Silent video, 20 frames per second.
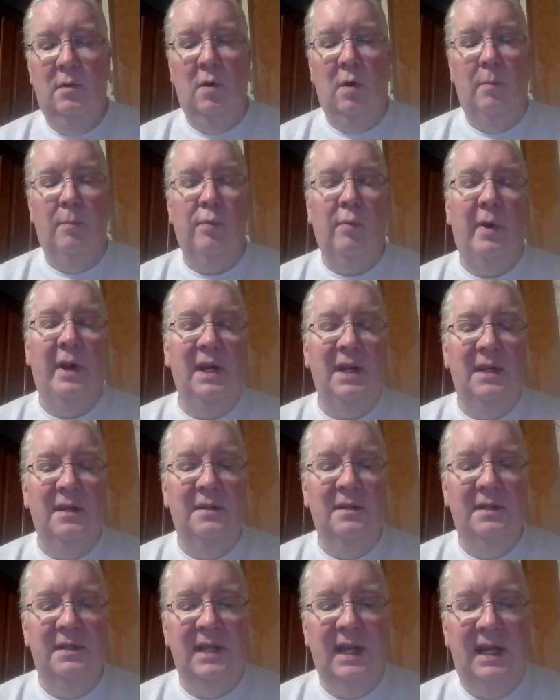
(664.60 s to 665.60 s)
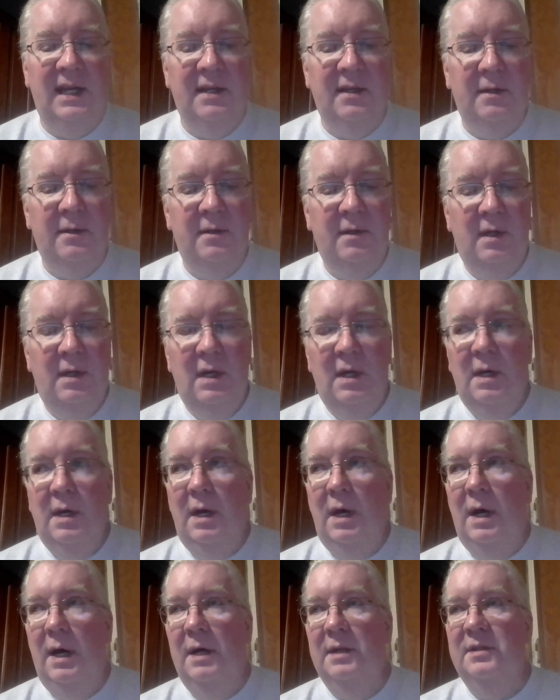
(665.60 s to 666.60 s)
or break in the data
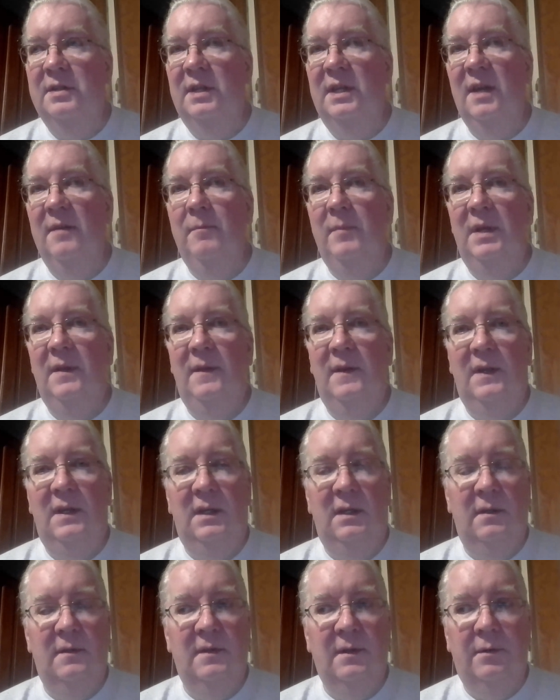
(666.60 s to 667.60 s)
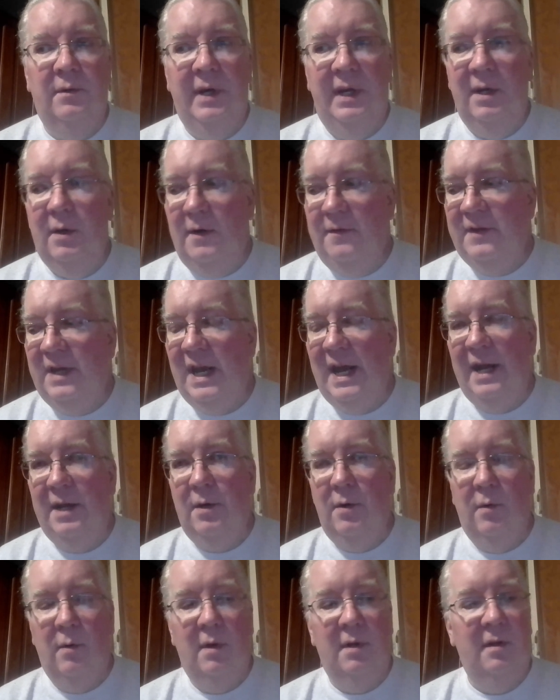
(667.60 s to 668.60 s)
to give me the layoff
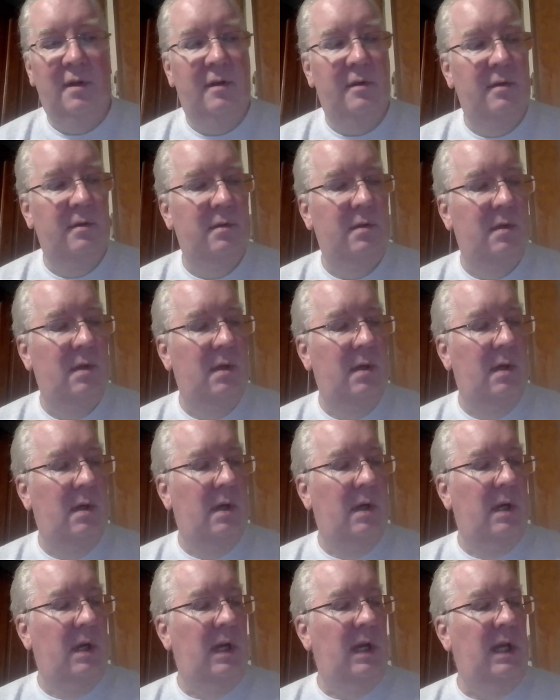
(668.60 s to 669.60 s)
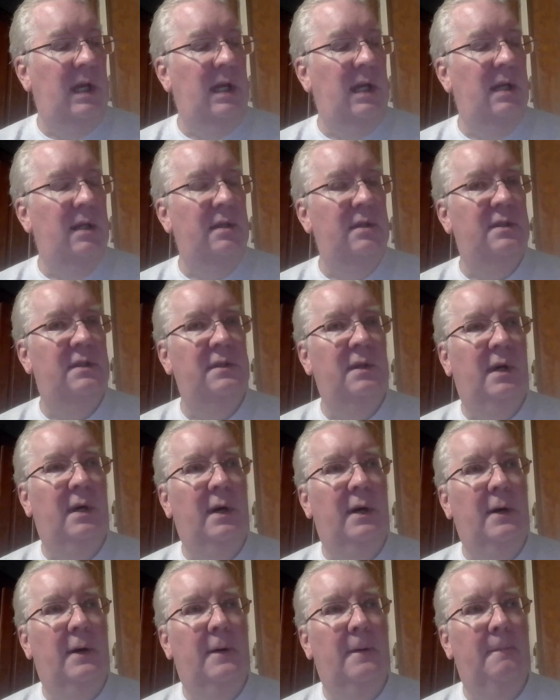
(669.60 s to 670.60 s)
categories. And
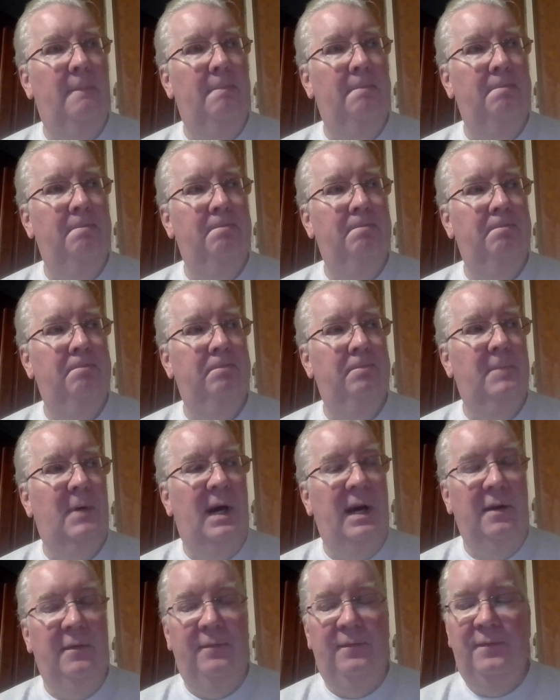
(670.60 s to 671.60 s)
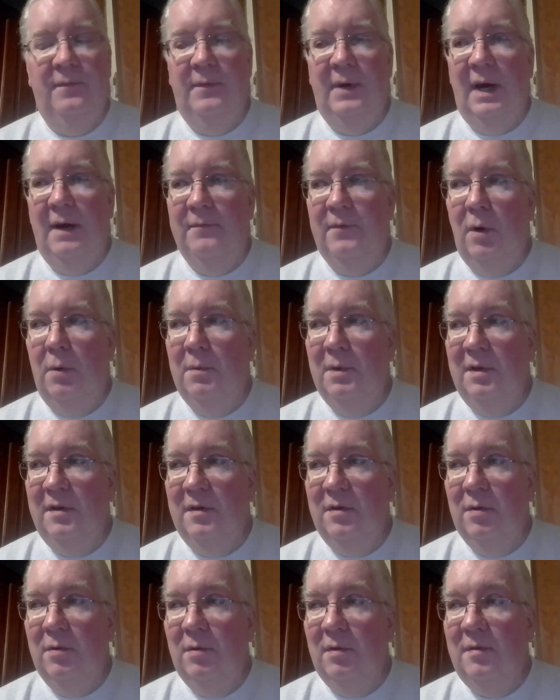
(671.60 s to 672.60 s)
I've
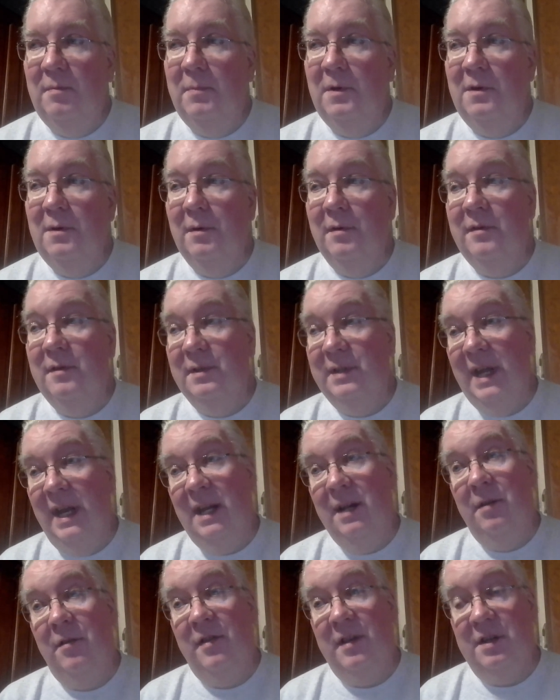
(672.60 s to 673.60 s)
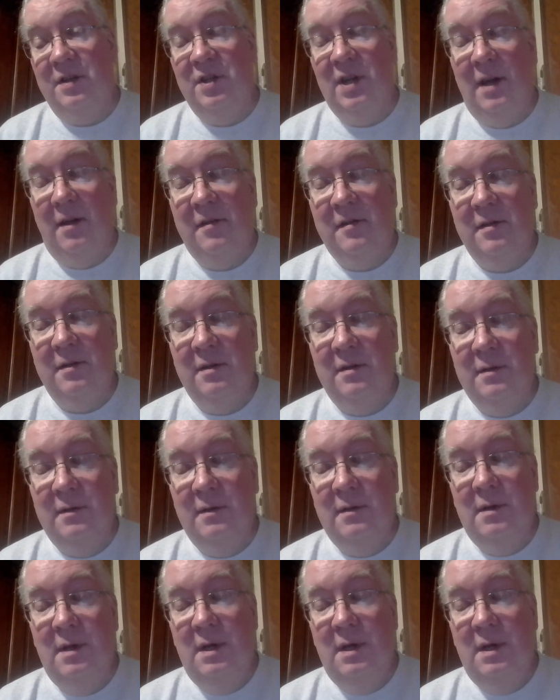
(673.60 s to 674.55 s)
always used, because the data suggested